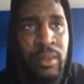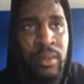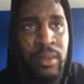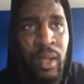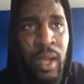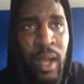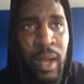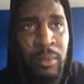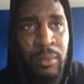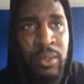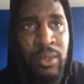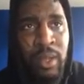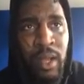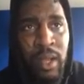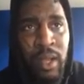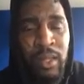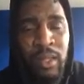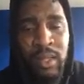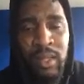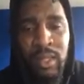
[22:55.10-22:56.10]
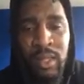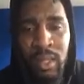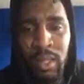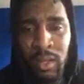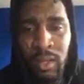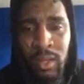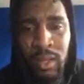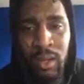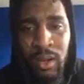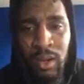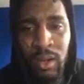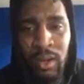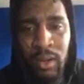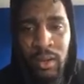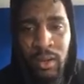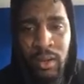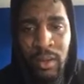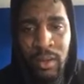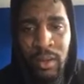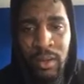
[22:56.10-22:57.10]
I'm trying to tell y'all,
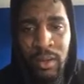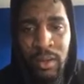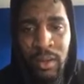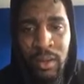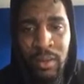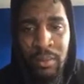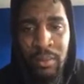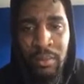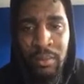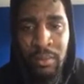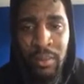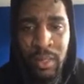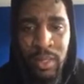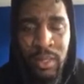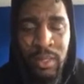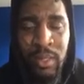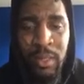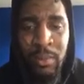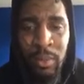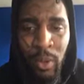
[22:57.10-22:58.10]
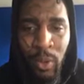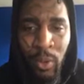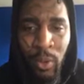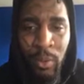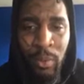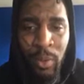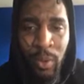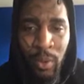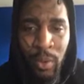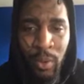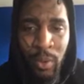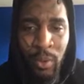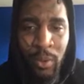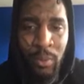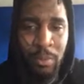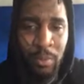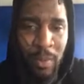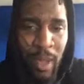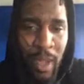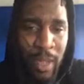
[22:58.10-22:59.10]
Mister Popo
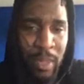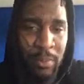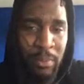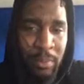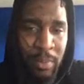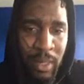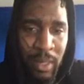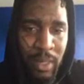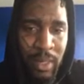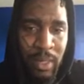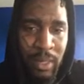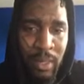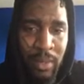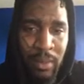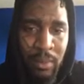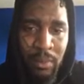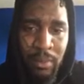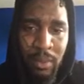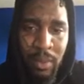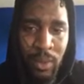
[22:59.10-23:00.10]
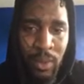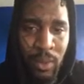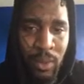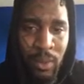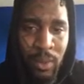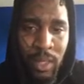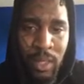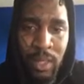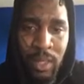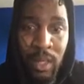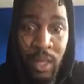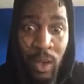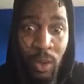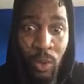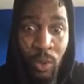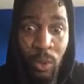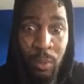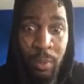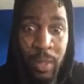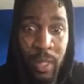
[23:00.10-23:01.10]
might be... Bro, he
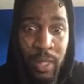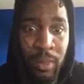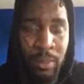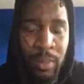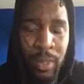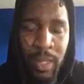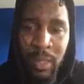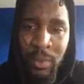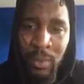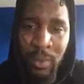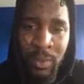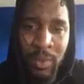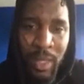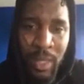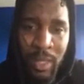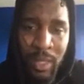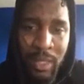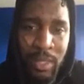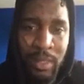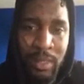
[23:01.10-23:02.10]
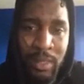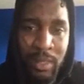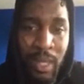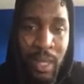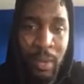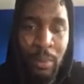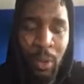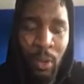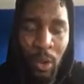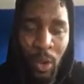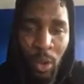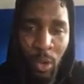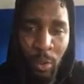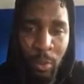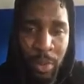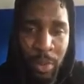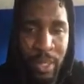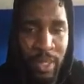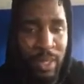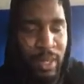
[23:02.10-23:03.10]
O P people. He double O
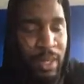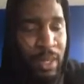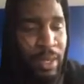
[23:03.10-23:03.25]
P.